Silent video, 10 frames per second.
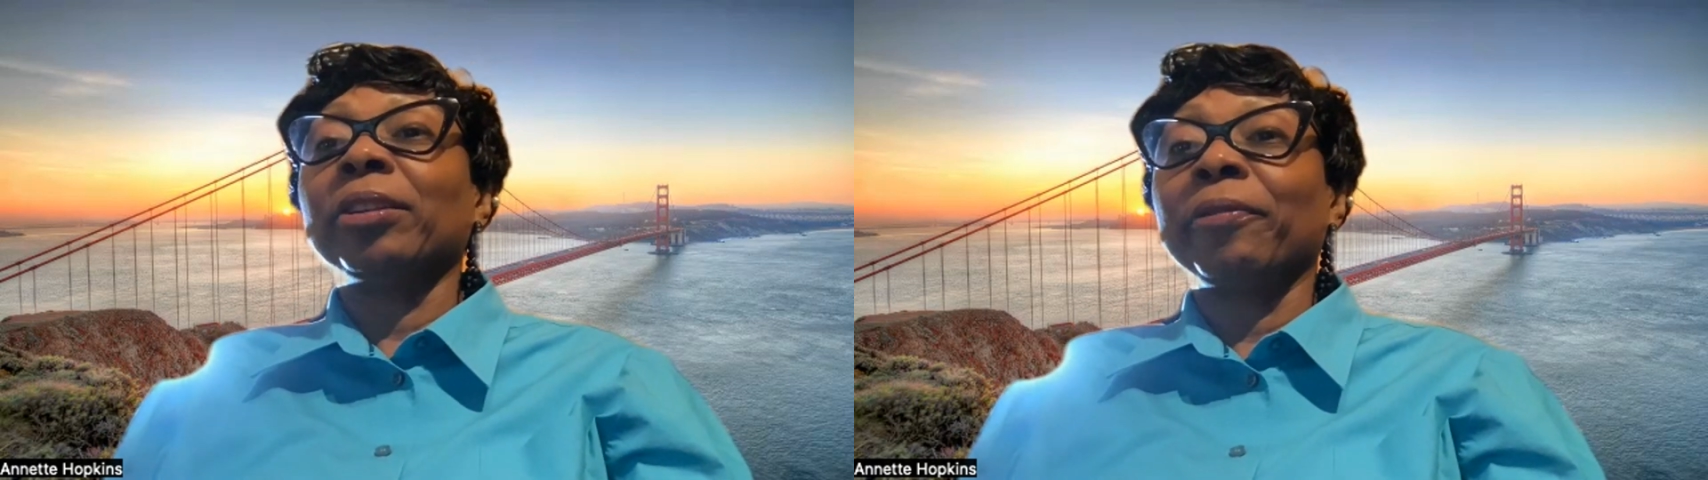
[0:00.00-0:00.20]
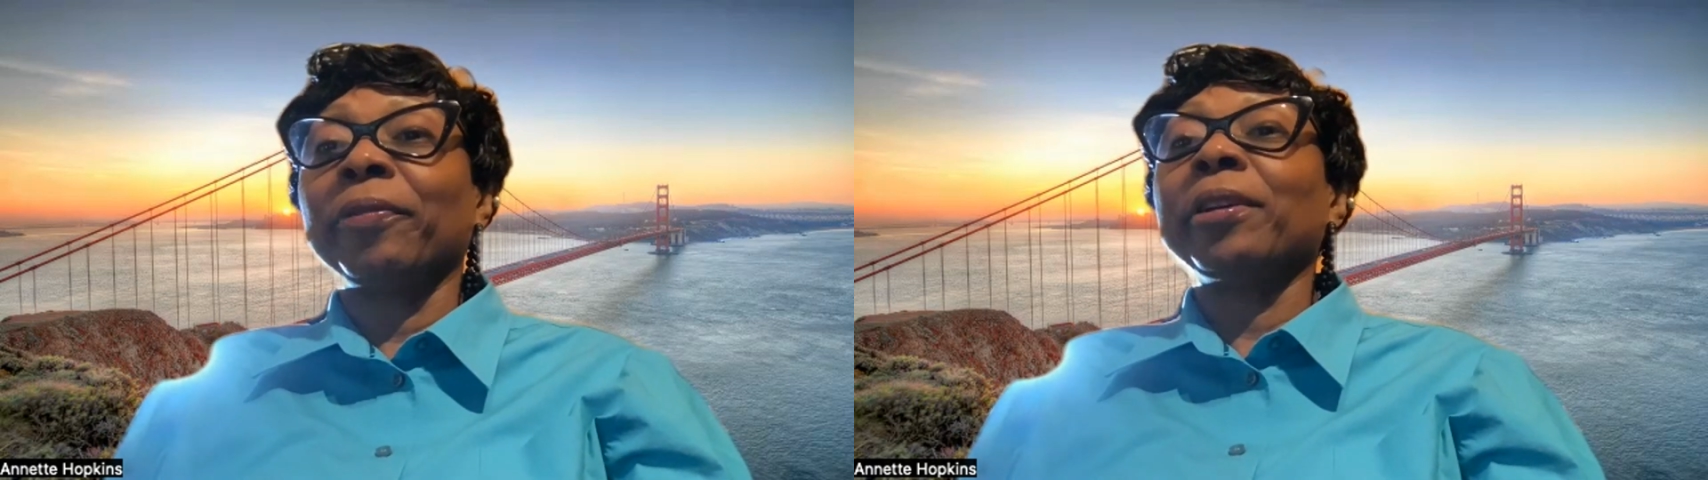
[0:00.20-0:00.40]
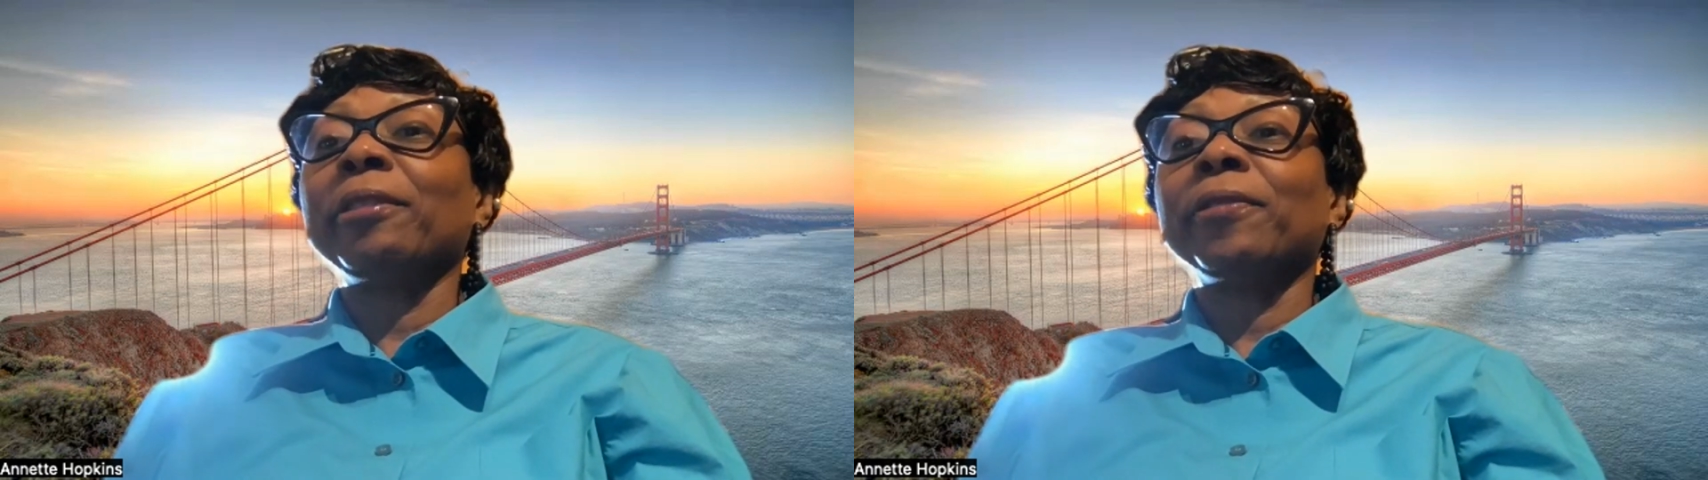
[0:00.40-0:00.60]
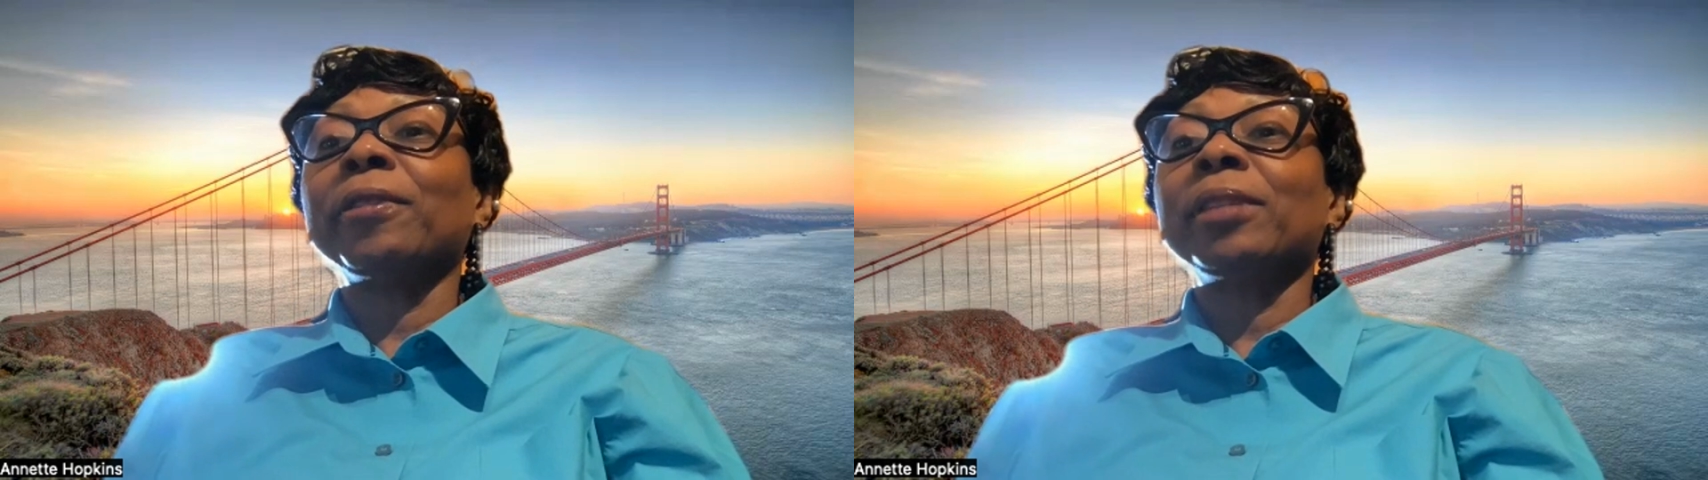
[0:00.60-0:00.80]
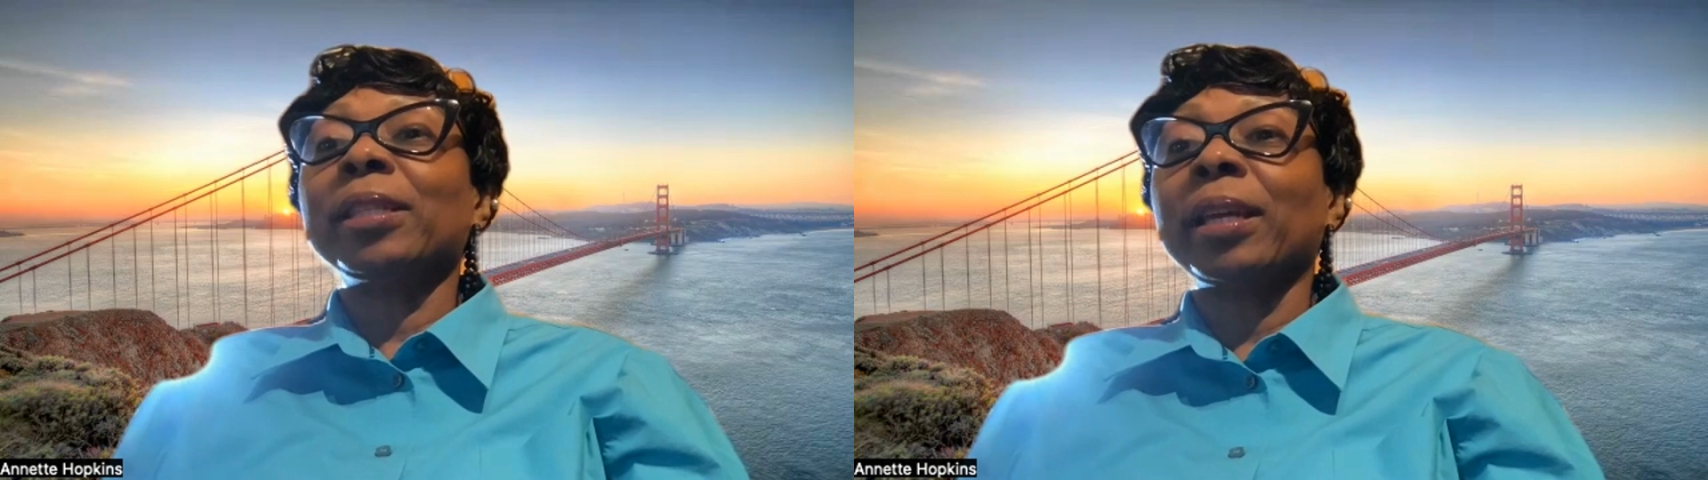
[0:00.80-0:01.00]
the very
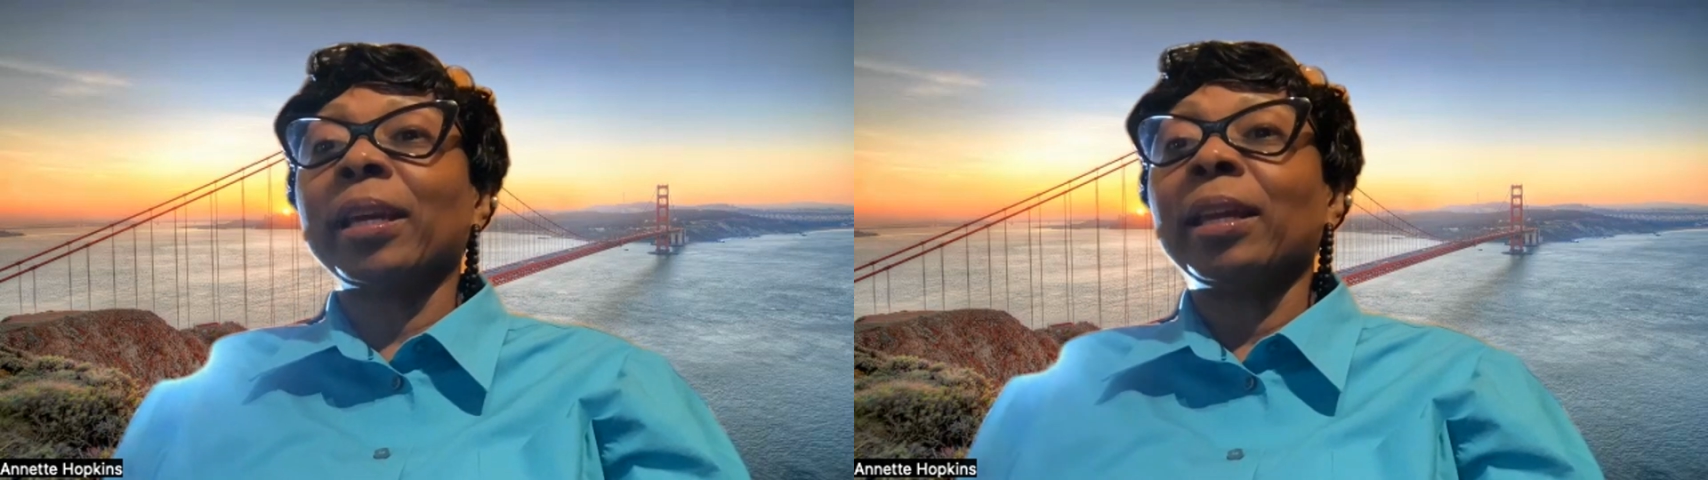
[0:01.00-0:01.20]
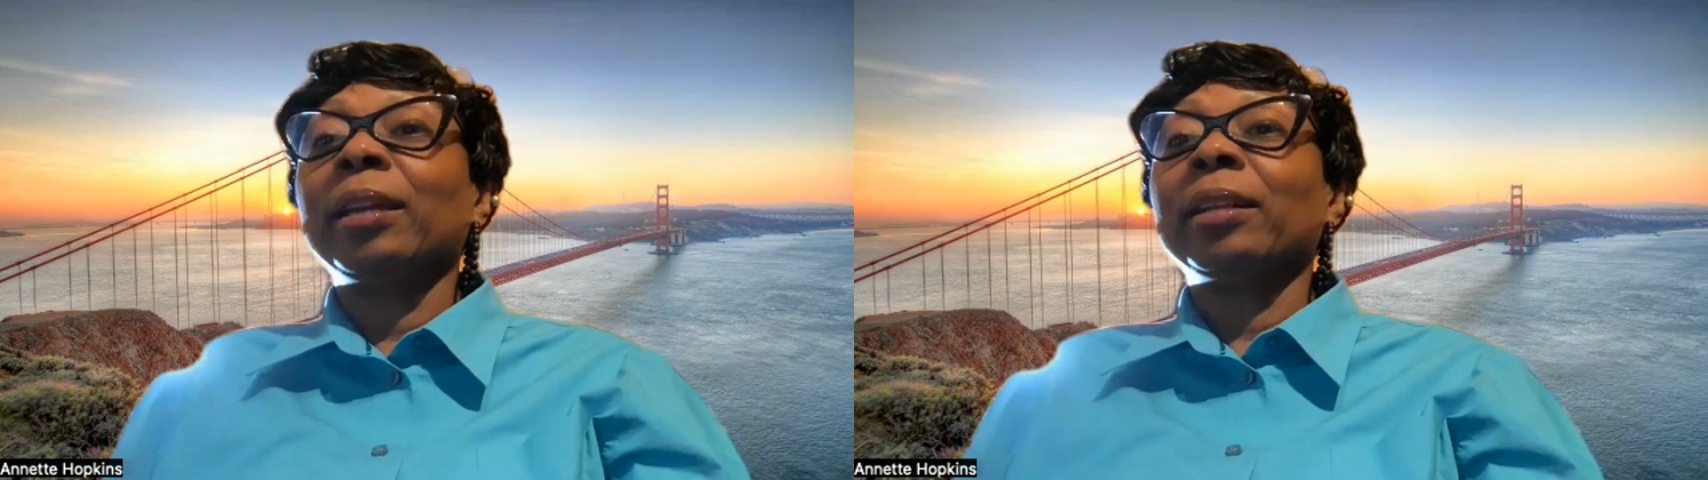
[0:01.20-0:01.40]
first day,